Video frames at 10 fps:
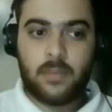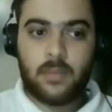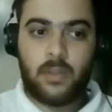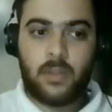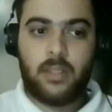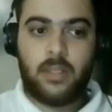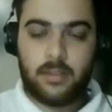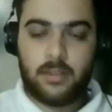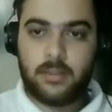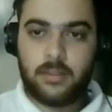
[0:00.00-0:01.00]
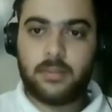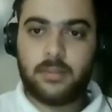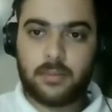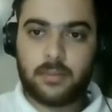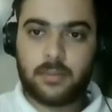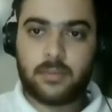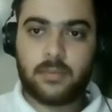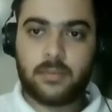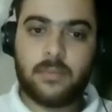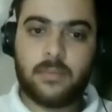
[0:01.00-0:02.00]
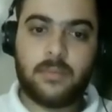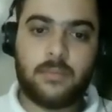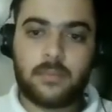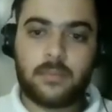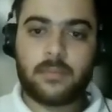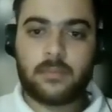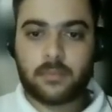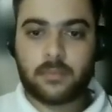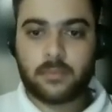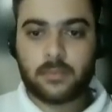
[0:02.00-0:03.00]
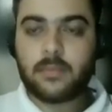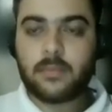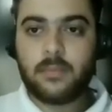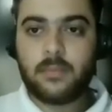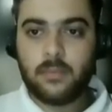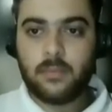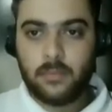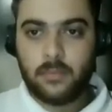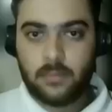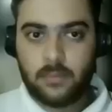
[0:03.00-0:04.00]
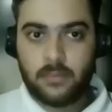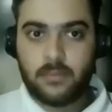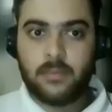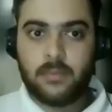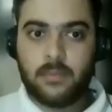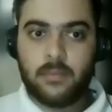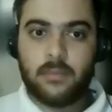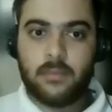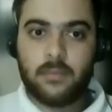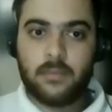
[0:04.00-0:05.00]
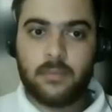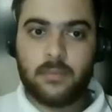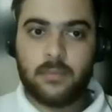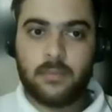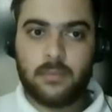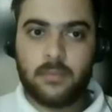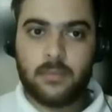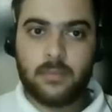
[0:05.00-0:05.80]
This person isn't speaking.